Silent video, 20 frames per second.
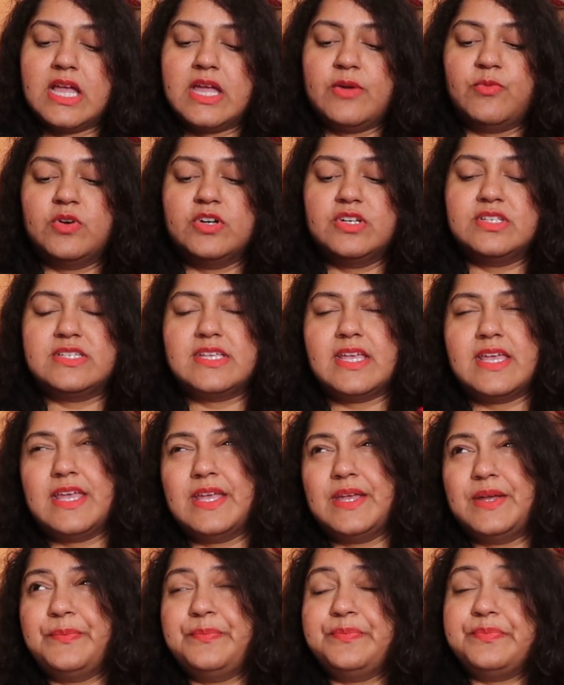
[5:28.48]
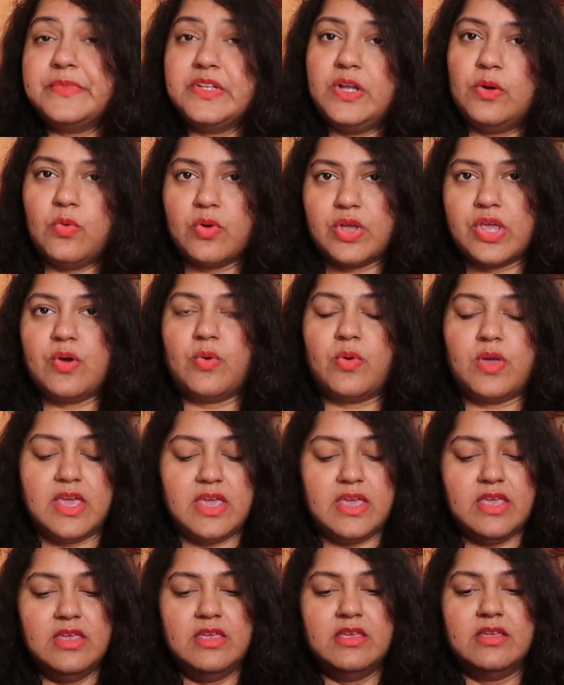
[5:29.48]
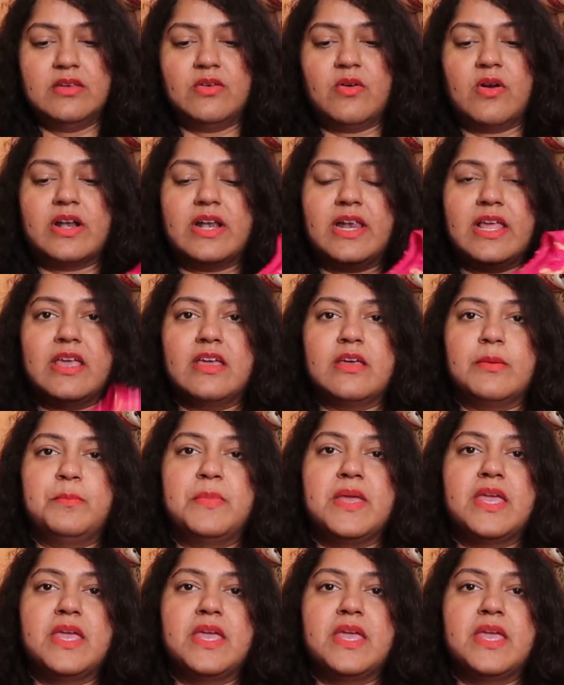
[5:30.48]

I would say, okay. Not like